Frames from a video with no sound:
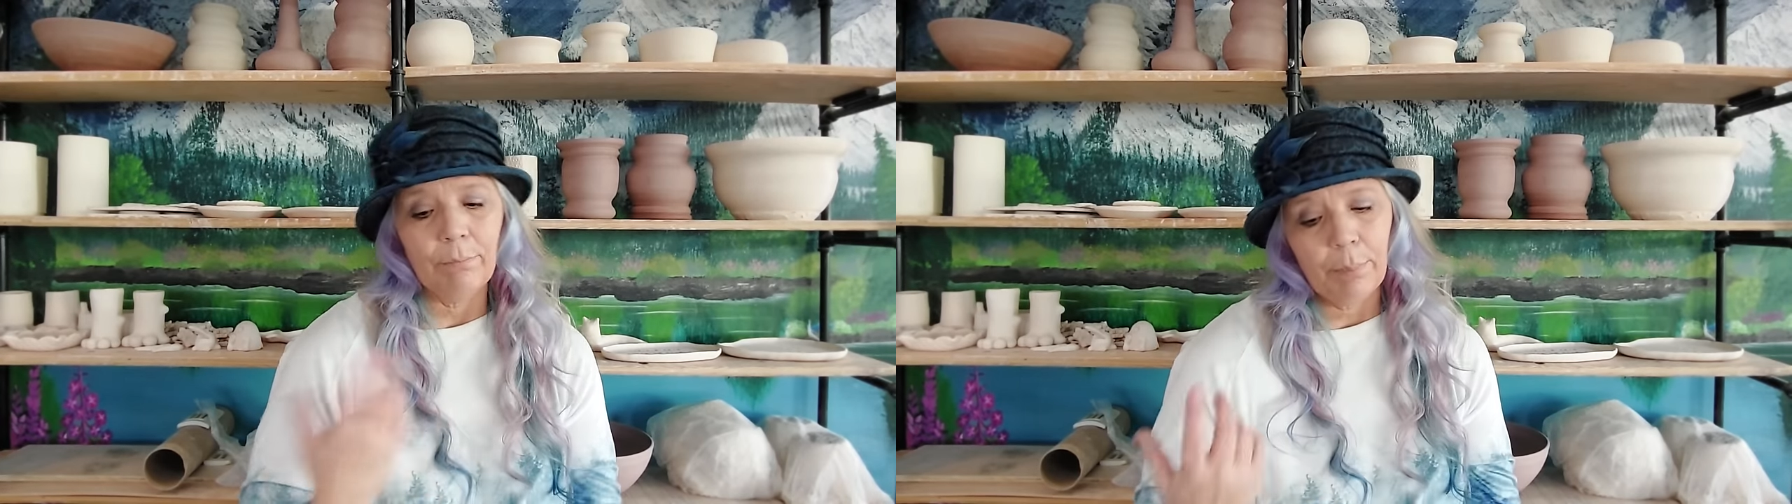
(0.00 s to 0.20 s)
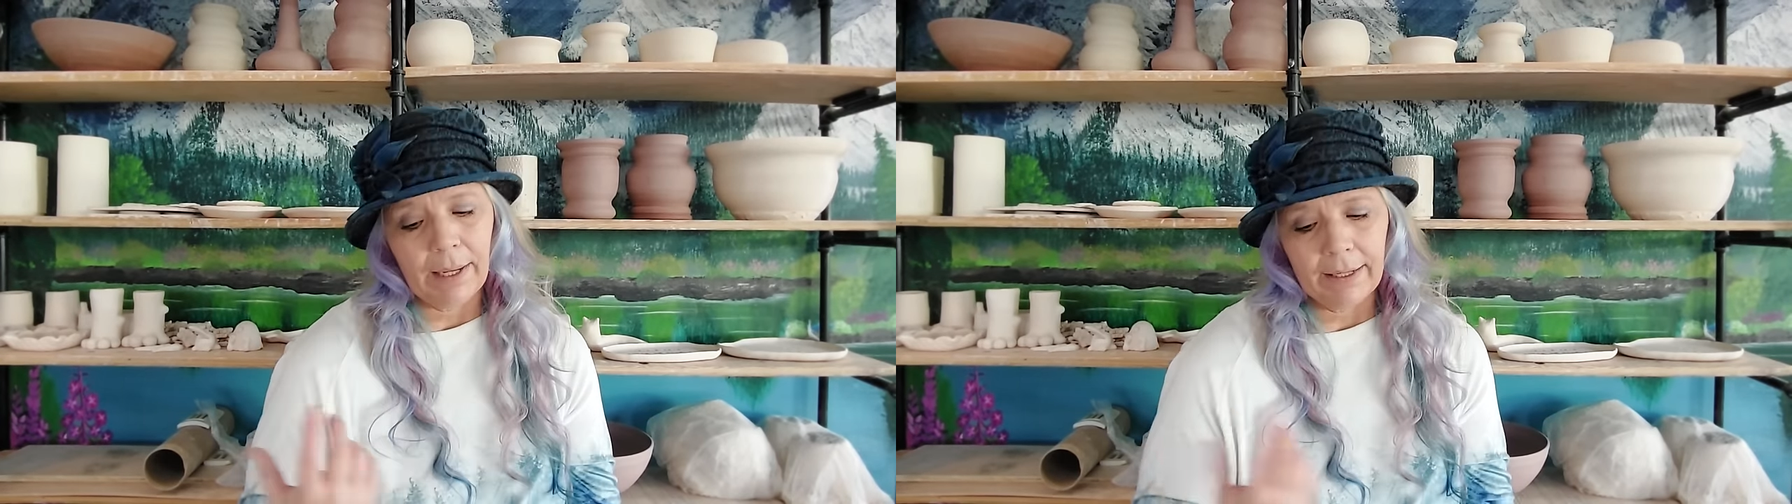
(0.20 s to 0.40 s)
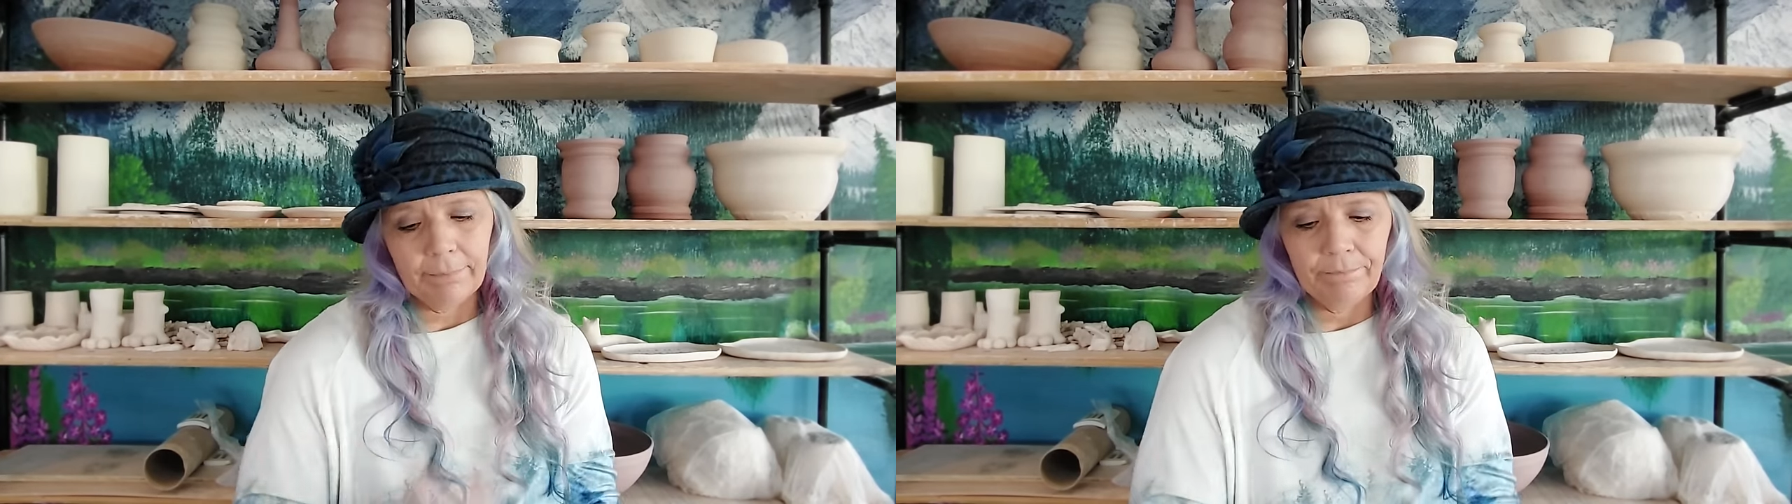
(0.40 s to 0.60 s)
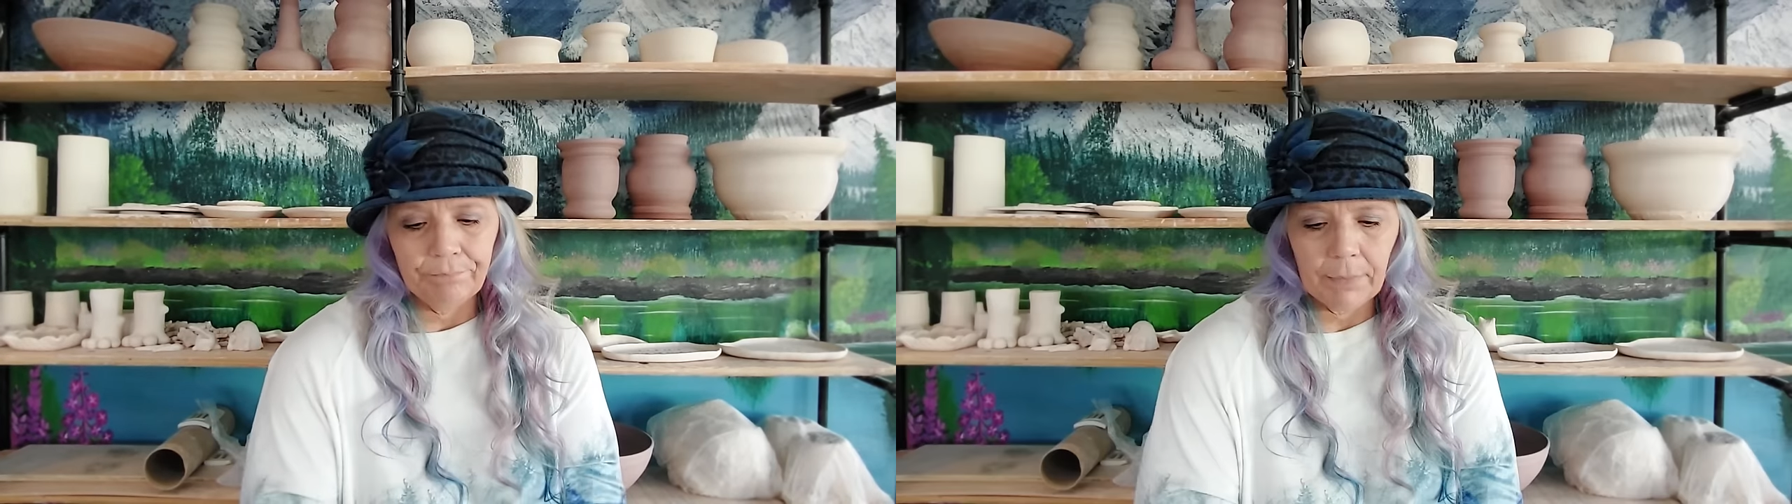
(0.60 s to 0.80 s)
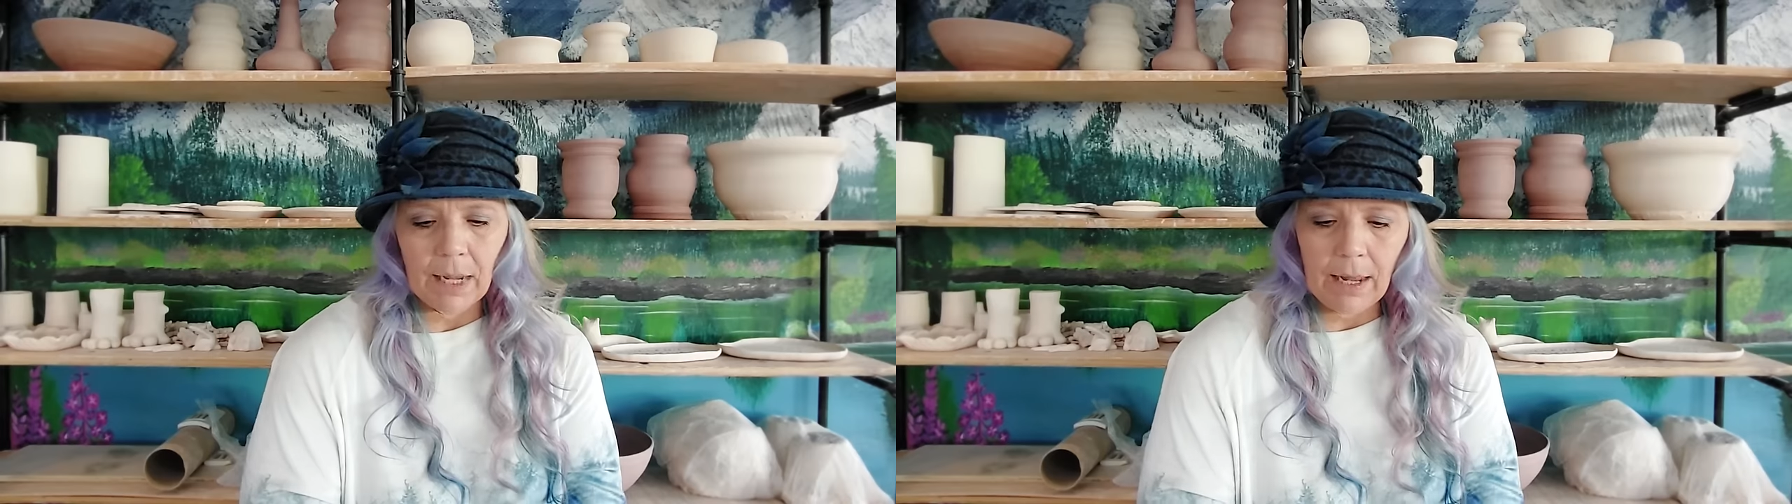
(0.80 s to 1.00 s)
But
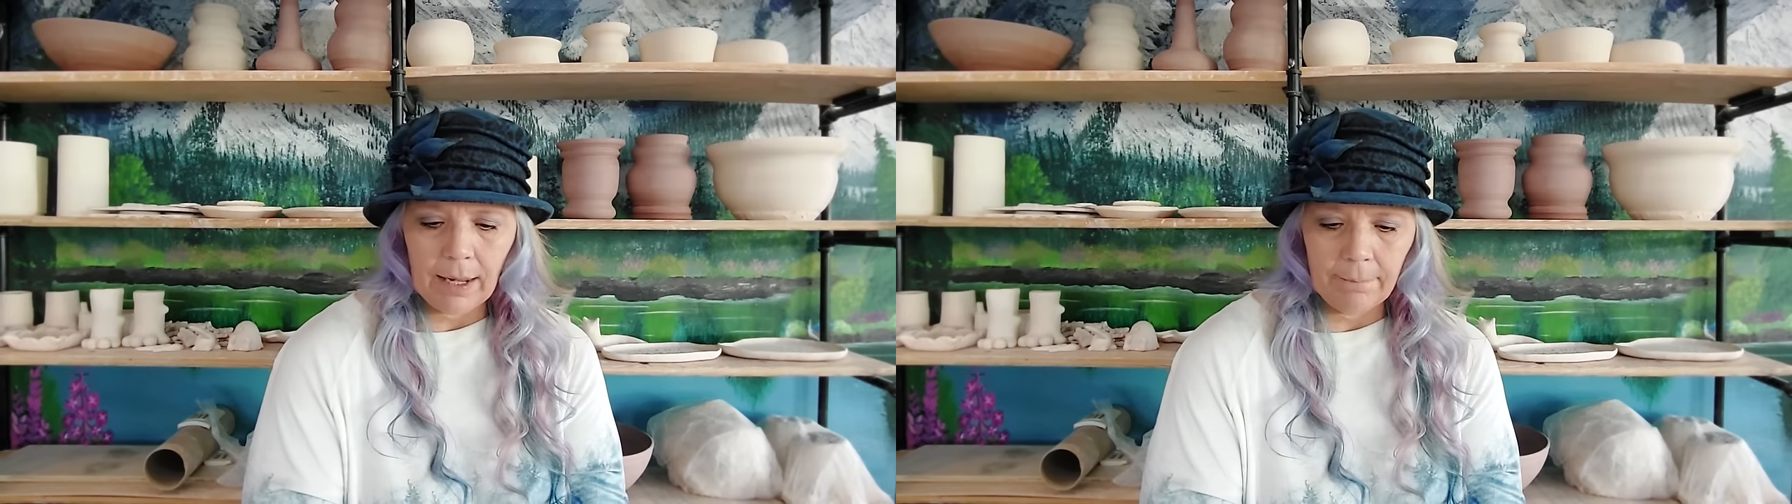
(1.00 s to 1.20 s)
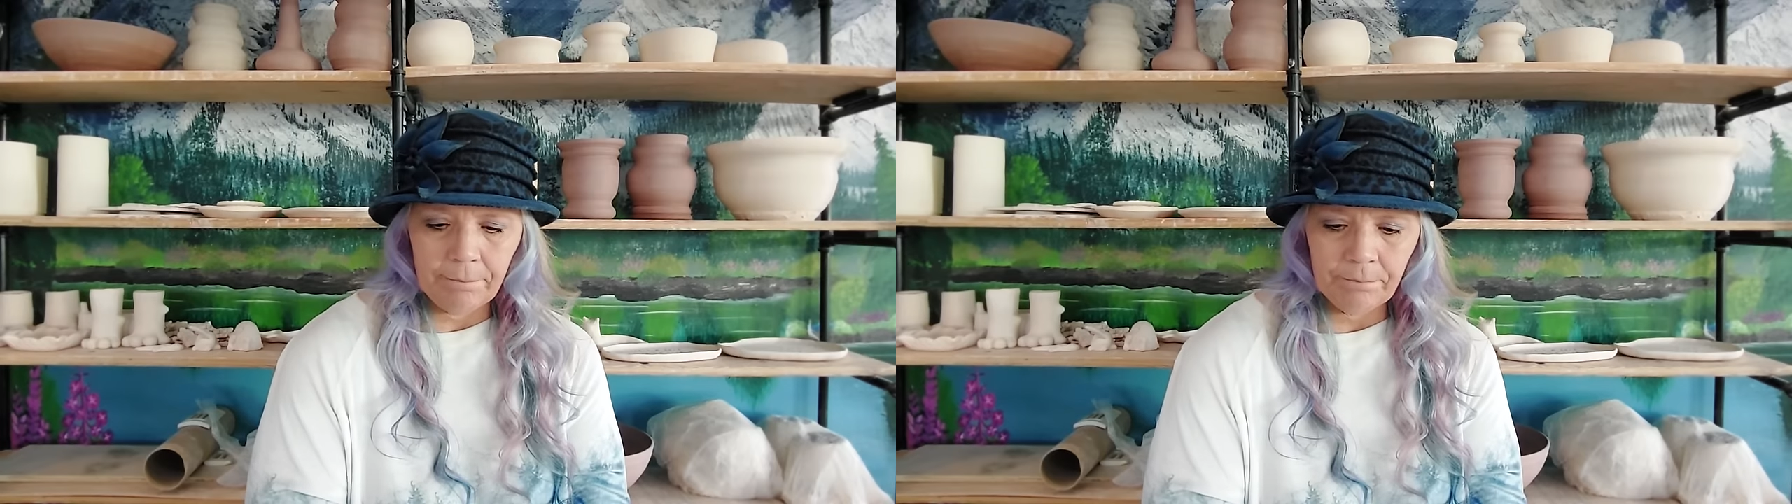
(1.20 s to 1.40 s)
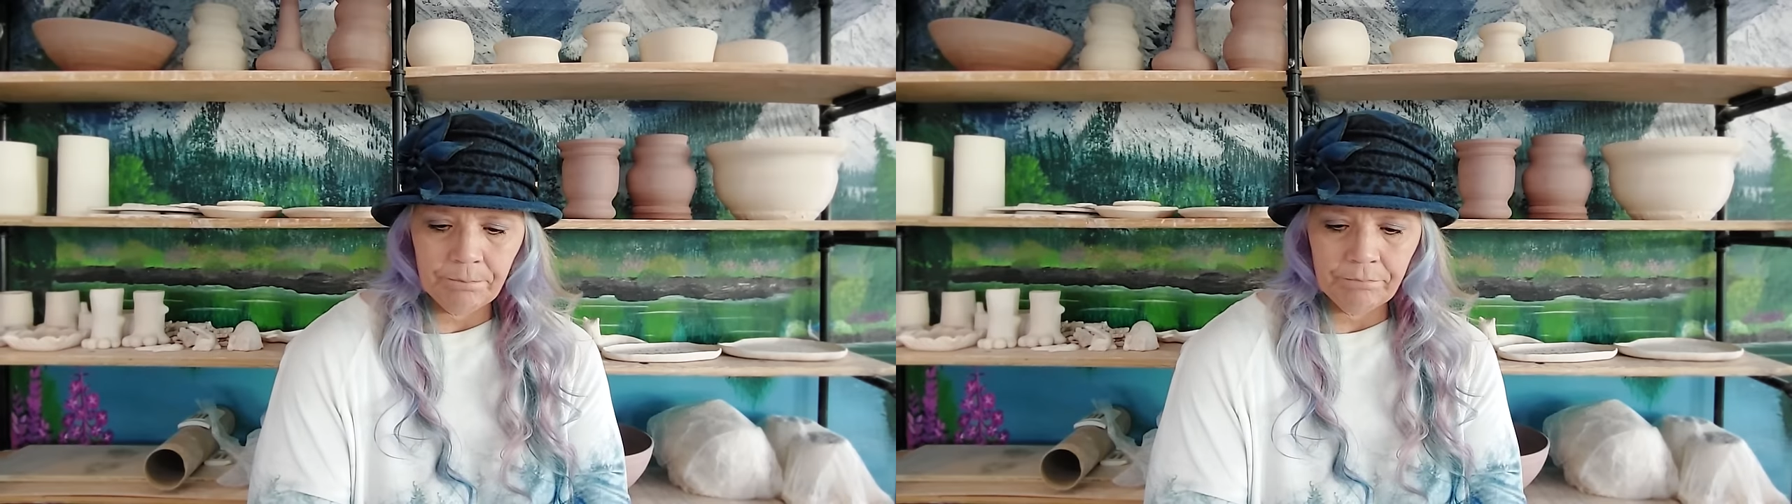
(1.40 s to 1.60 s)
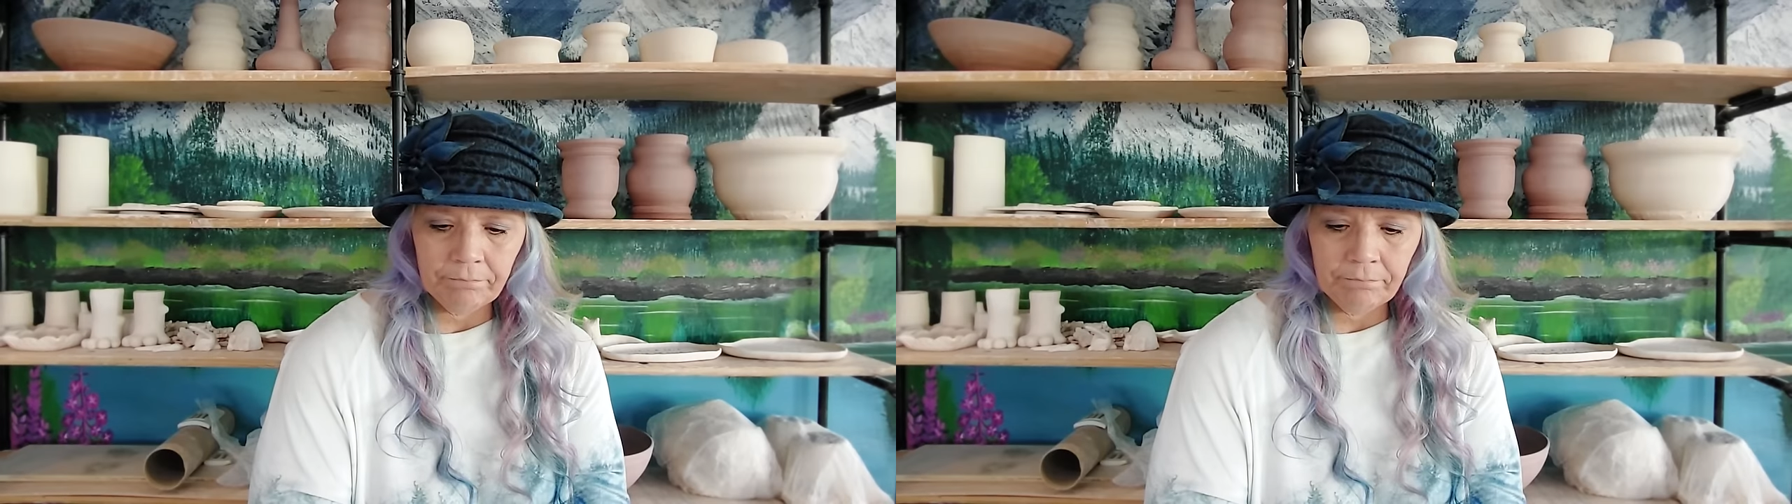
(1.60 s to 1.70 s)
um,